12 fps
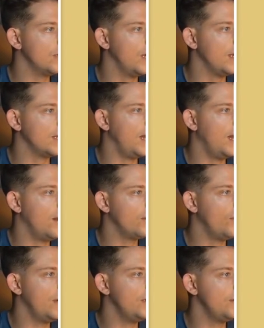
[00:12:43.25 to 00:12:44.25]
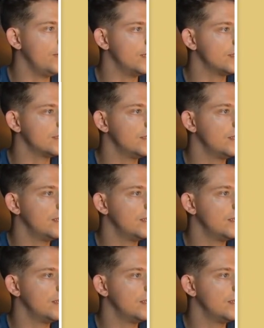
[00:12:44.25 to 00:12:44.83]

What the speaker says: Like, how do I do this?